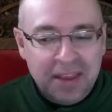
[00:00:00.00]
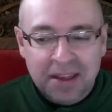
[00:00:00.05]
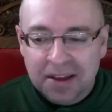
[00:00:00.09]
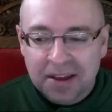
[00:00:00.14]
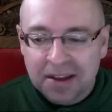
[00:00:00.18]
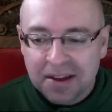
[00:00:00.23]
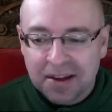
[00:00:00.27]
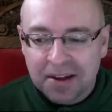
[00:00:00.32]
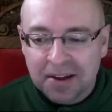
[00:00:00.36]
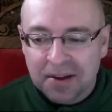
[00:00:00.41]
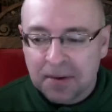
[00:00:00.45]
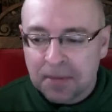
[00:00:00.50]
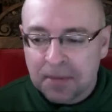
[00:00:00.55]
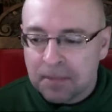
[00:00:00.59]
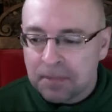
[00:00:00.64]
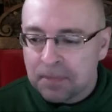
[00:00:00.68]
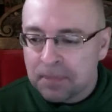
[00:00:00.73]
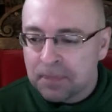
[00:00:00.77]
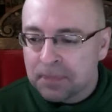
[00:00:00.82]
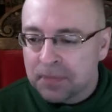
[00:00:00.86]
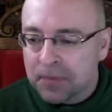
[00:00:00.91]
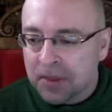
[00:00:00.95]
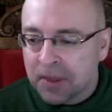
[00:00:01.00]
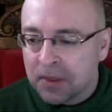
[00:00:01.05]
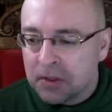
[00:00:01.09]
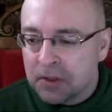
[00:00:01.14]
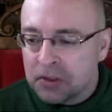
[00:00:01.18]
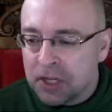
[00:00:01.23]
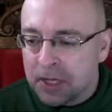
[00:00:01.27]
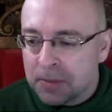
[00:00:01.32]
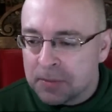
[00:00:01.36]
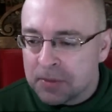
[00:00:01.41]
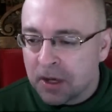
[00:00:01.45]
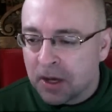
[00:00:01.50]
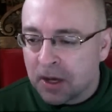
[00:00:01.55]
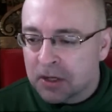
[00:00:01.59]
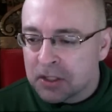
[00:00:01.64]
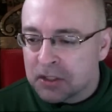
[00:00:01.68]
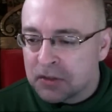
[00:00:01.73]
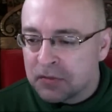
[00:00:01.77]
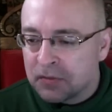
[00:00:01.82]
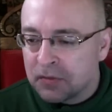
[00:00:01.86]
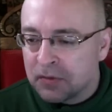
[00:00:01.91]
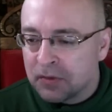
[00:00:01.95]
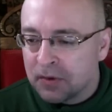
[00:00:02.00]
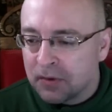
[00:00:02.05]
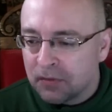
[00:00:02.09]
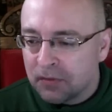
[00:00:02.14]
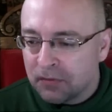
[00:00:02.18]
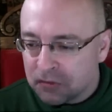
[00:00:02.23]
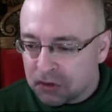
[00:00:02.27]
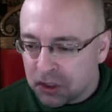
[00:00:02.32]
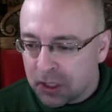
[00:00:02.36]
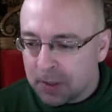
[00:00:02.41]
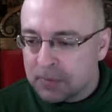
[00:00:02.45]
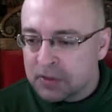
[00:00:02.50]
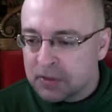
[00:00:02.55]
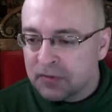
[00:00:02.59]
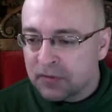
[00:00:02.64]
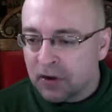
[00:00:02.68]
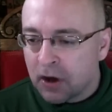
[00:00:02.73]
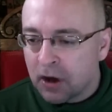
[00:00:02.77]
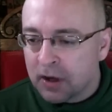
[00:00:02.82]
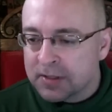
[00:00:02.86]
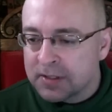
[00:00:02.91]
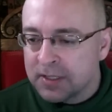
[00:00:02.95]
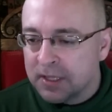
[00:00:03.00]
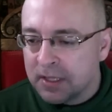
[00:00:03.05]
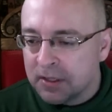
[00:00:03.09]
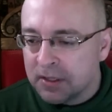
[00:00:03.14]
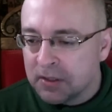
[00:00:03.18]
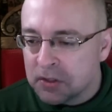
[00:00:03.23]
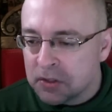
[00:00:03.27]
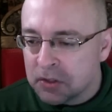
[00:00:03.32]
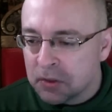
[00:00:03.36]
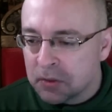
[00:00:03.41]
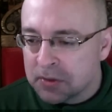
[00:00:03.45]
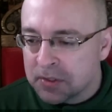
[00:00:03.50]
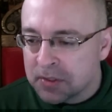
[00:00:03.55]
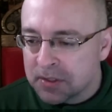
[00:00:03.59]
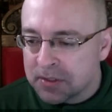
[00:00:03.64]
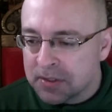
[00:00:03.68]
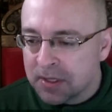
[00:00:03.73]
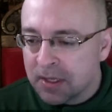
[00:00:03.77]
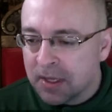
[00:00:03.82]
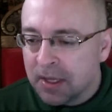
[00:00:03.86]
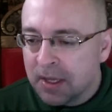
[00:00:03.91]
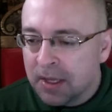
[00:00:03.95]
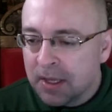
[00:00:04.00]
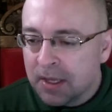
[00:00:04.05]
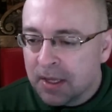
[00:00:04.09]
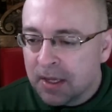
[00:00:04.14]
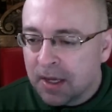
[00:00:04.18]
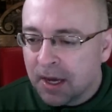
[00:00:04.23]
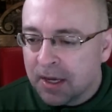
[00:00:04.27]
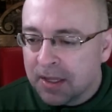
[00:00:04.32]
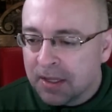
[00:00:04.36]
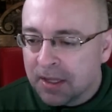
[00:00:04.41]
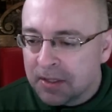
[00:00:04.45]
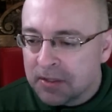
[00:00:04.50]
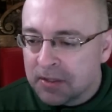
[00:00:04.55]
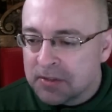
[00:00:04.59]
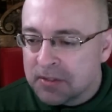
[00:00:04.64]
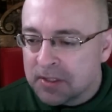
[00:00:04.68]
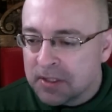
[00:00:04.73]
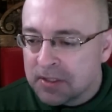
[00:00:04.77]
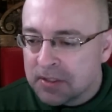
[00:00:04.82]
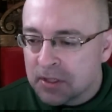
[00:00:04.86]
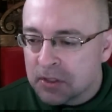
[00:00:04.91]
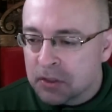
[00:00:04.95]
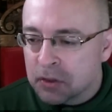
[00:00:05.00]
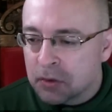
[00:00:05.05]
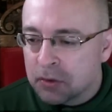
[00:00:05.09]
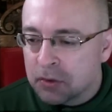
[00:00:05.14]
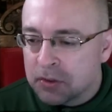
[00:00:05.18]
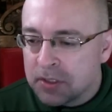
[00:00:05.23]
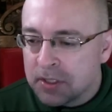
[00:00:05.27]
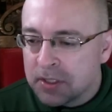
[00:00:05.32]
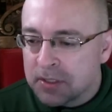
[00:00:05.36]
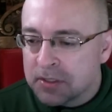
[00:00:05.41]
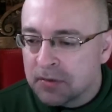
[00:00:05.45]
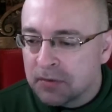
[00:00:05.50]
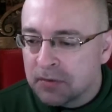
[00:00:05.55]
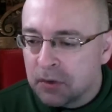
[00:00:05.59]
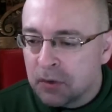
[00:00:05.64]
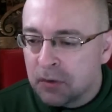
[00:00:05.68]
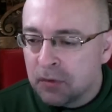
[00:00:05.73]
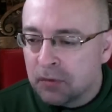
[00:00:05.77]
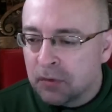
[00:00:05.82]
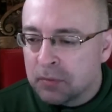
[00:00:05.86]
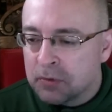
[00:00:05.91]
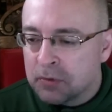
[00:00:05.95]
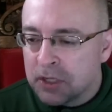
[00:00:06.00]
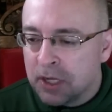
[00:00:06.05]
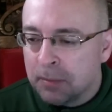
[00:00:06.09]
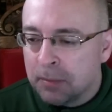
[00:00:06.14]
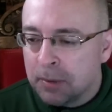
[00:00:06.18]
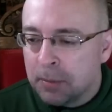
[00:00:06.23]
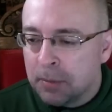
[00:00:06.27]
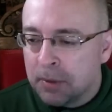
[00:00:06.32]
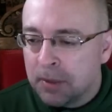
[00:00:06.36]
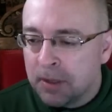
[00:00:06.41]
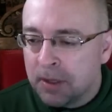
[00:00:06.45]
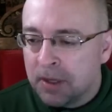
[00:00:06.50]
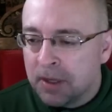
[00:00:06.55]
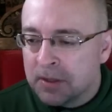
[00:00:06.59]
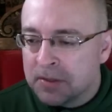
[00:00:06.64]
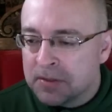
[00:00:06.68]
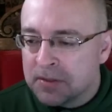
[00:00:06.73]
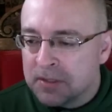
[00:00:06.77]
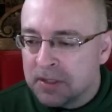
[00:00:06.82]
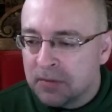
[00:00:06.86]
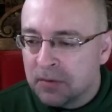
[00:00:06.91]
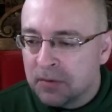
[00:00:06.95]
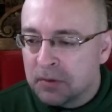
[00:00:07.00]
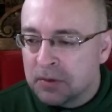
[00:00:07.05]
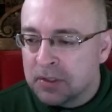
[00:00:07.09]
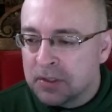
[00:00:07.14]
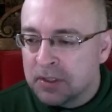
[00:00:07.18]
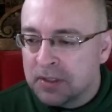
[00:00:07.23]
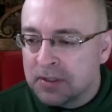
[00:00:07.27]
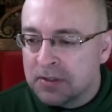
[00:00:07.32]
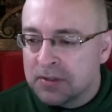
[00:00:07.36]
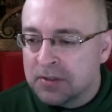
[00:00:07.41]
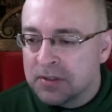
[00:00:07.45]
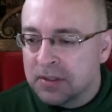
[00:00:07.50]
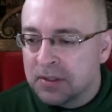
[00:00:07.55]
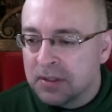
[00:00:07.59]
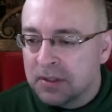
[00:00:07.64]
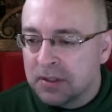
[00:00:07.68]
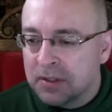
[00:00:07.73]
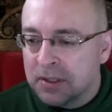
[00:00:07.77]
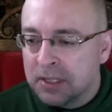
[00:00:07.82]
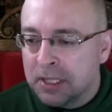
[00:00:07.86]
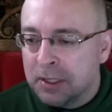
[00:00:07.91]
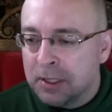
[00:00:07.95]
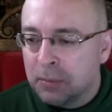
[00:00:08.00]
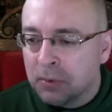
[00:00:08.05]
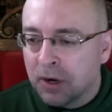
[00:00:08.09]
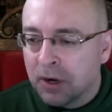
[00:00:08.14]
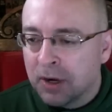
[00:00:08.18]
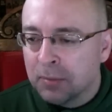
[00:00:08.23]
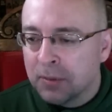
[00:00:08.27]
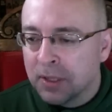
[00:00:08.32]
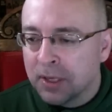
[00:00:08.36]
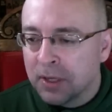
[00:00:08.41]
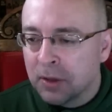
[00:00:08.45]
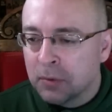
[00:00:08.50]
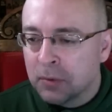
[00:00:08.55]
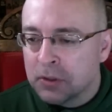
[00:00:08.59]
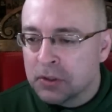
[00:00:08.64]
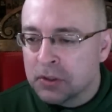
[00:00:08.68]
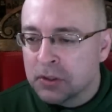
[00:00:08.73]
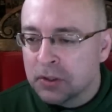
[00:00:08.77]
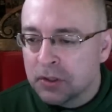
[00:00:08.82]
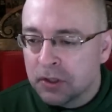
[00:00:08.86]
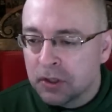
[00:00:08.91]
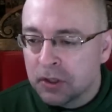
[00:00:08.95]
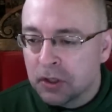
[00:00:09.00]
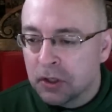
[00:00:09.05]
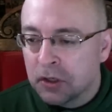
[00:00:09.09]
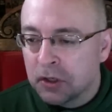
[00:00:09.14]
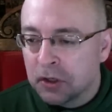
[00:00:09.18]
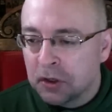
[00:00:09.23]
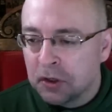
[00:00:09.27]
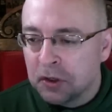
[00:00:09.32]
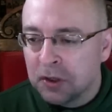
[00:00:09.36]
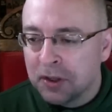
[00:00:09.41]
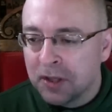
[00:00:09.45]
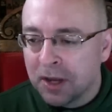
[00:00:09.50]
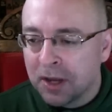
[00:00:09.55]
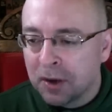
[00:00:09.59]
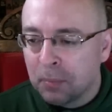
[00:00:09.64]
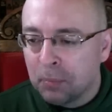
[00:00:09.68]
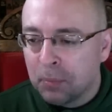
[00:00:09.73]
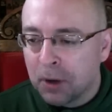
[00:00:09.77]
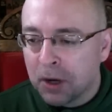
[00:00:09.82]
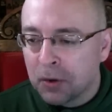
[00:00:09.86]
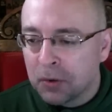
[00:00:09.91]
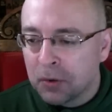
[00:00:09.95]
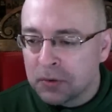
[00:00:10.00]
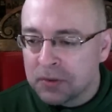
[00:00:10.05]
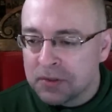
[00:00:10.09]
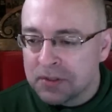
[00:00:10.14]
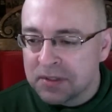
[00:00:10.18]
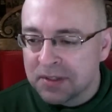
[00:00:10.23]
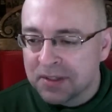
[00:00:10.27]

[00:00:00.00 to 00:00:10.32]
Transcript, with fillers: Um, the James, Hawks, James Fox Higgins show says, I'd like to see such critiques of you from J B P and his devotees in E-prime language. Good luck, buckos.